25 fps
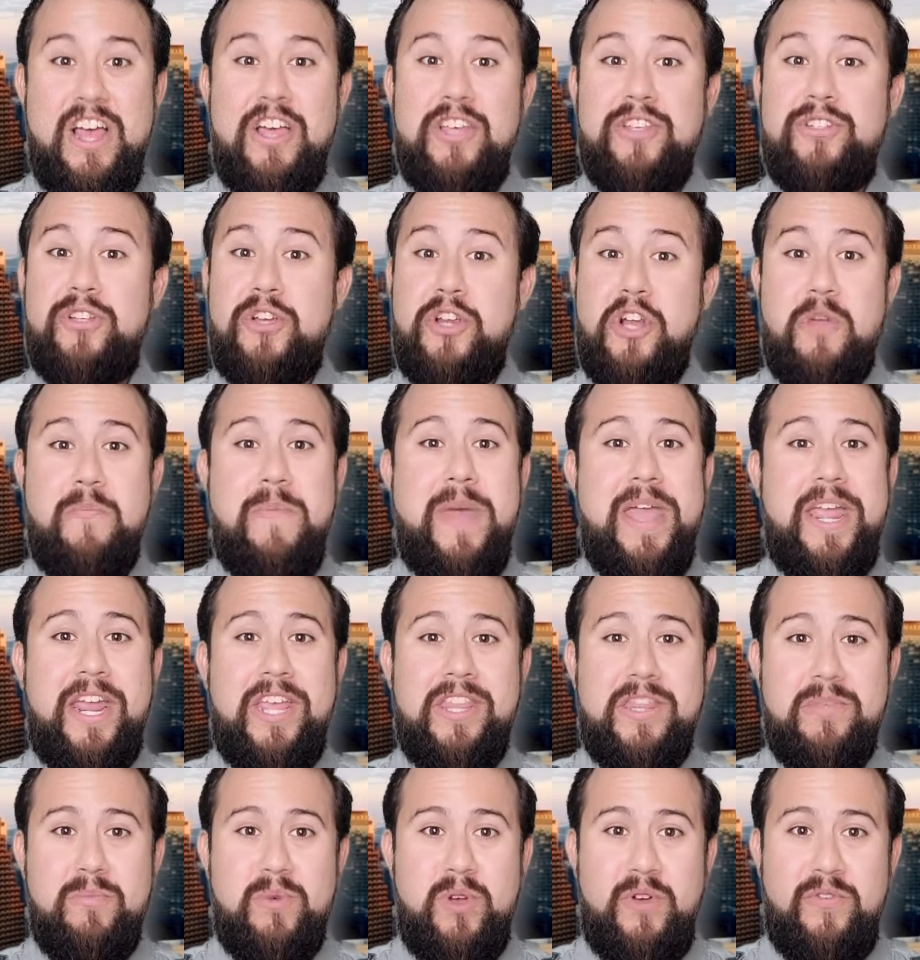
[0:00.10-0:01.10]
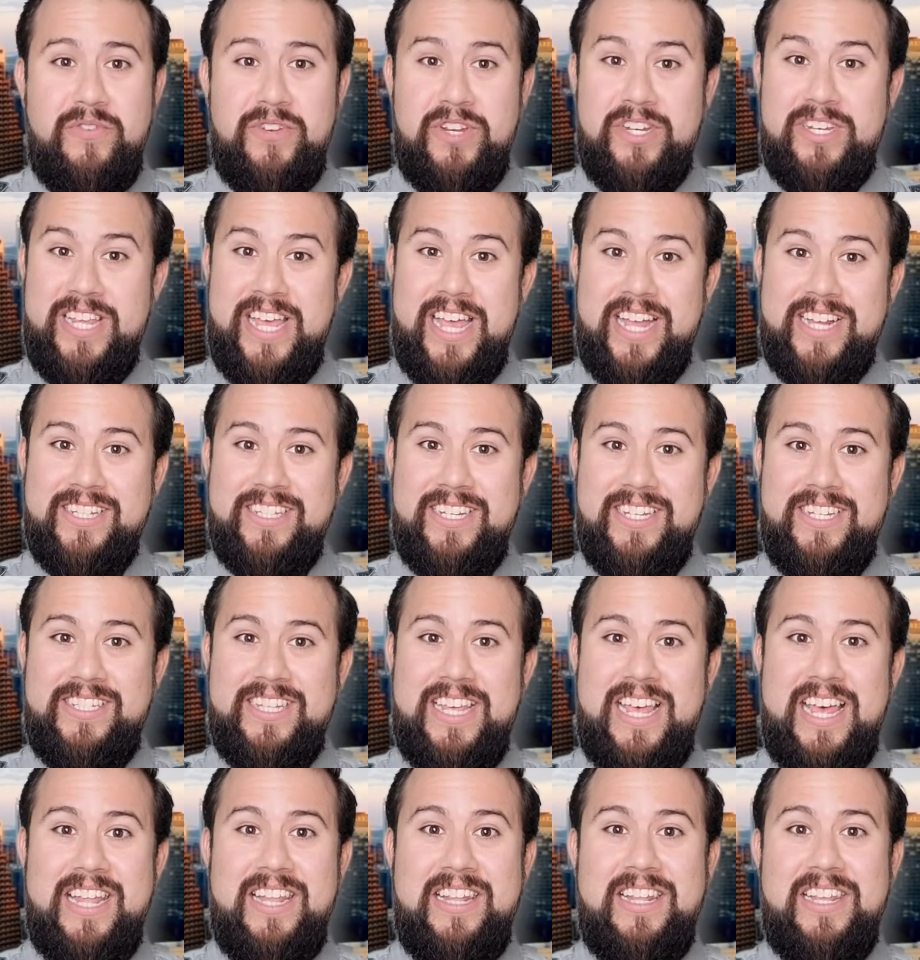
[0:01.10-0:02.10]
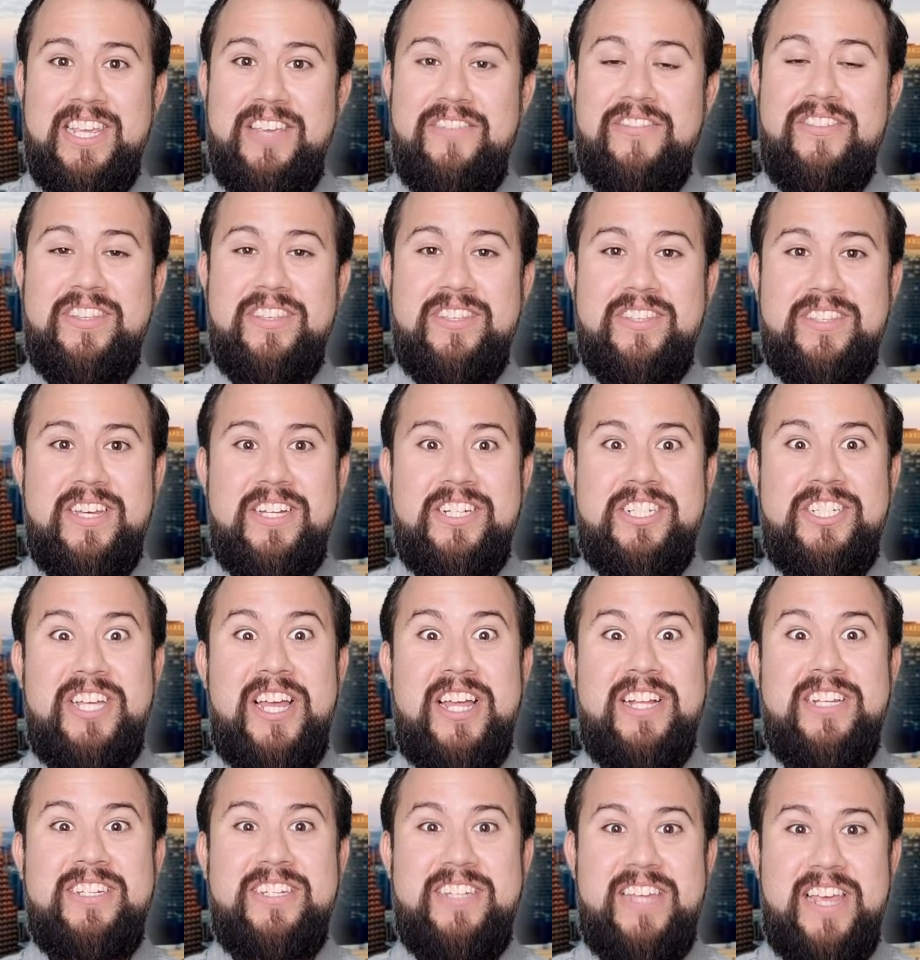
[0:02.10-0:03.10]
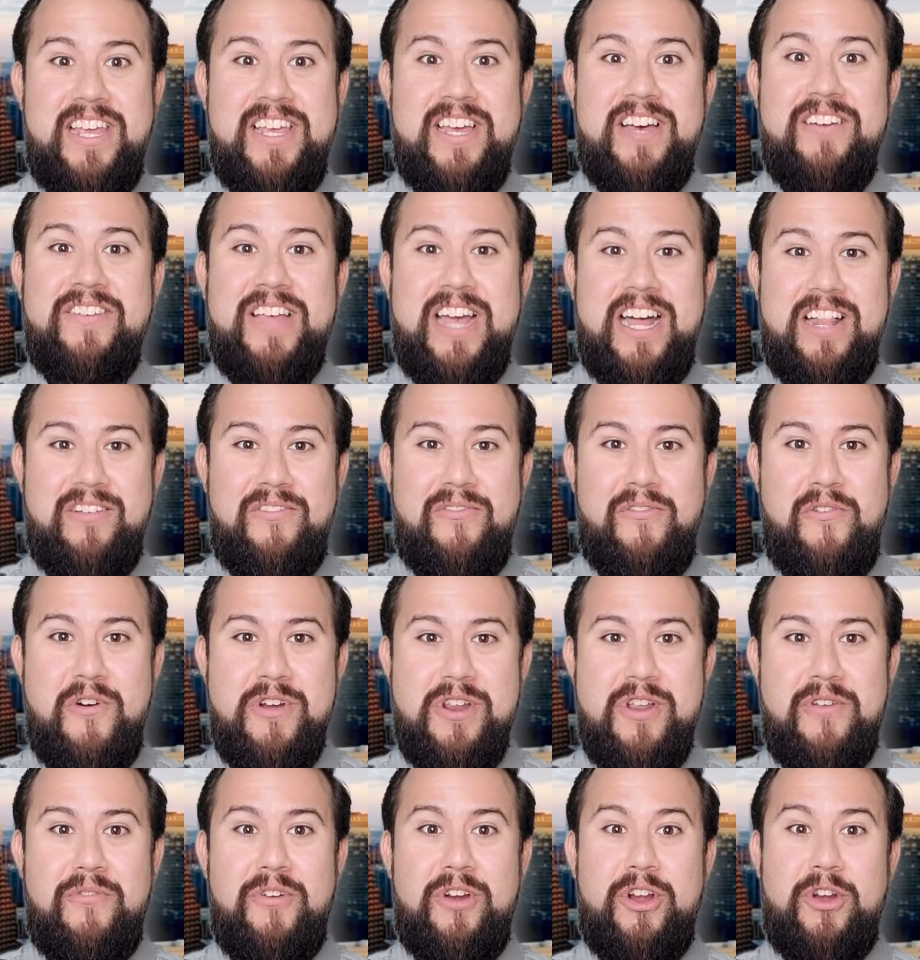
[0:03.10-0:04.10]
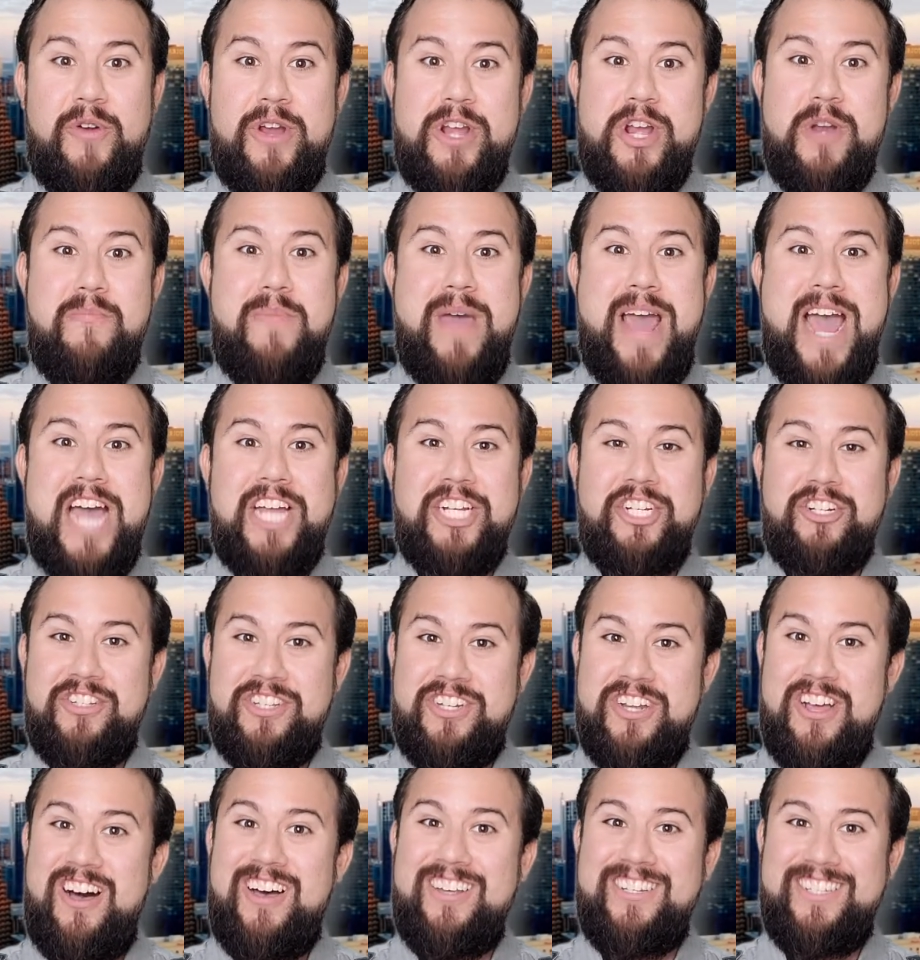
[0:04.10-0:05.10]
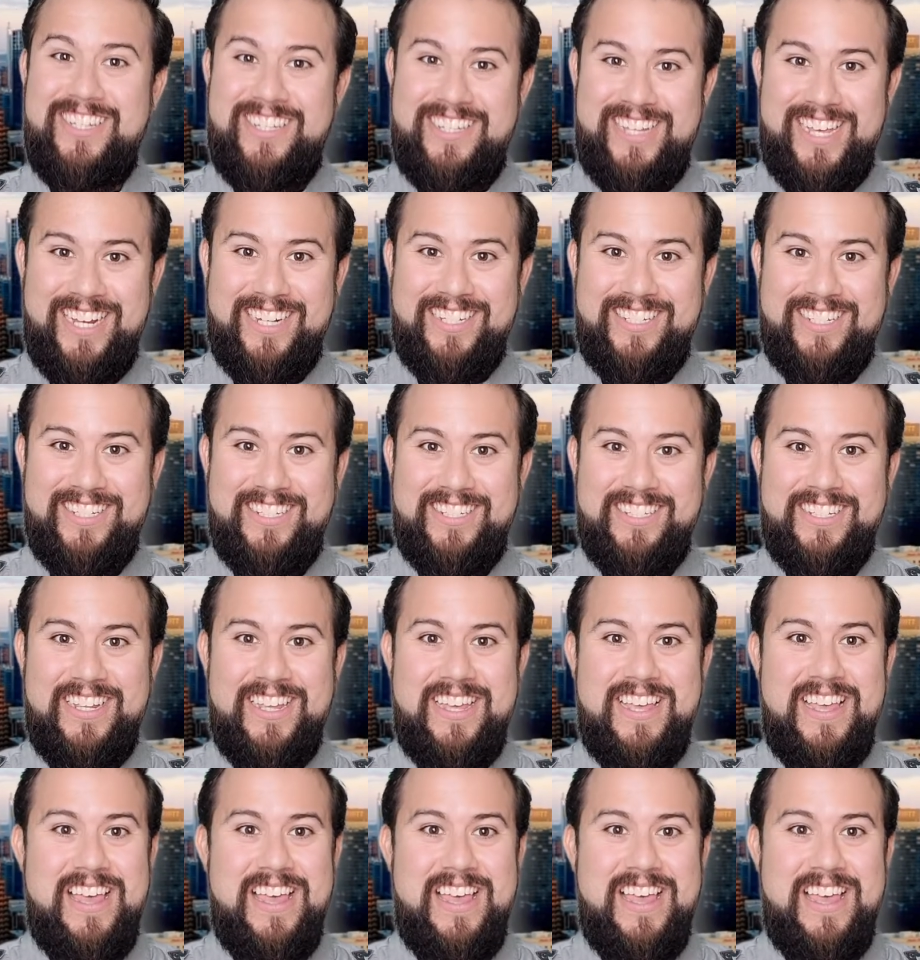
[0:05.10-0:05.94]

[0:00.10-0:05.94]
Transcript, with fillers: So you're making the move to Texas and leaving the sunshine state of California for greener pastures in Austin, Texas.